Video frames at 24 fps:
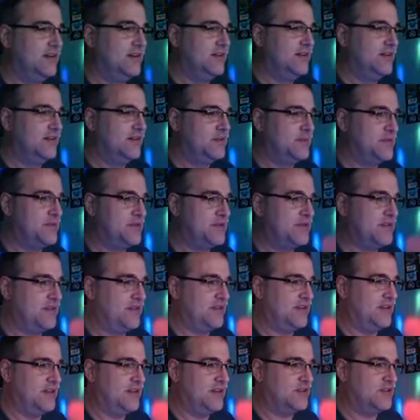Especially
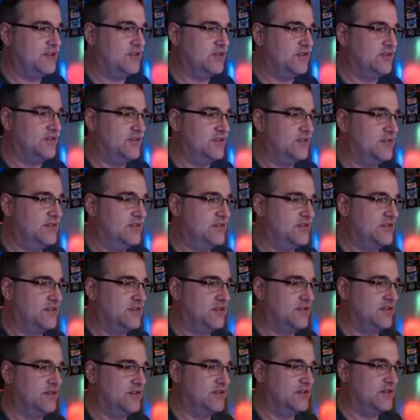certain
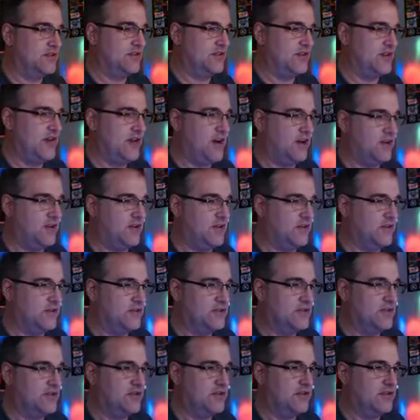
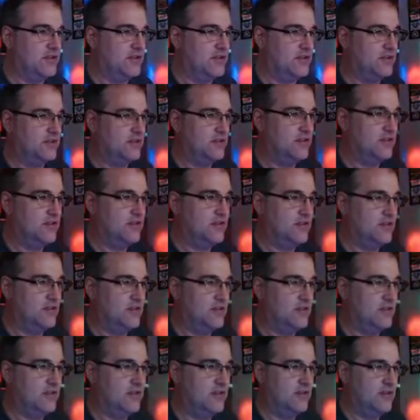characters.
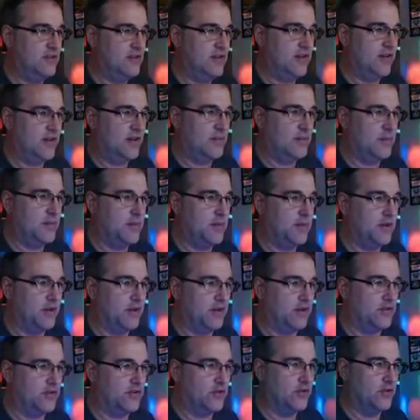I gotta remember the
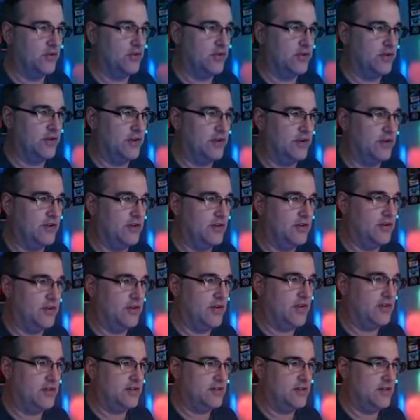controls here.
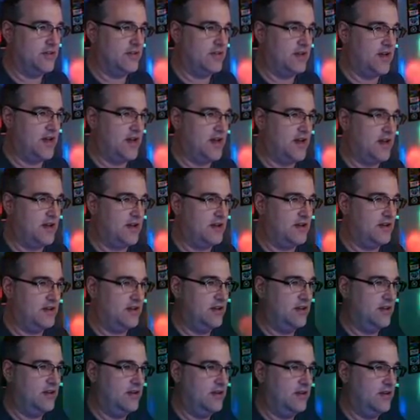That's the attack.
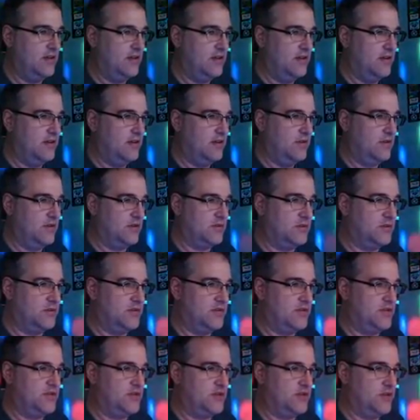Which one
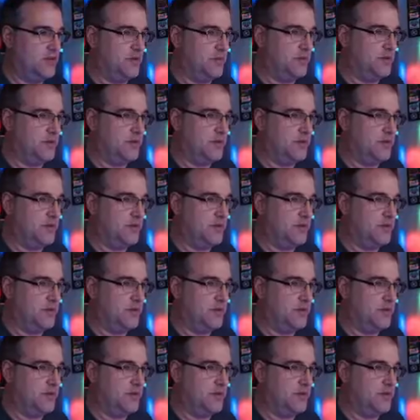is jump?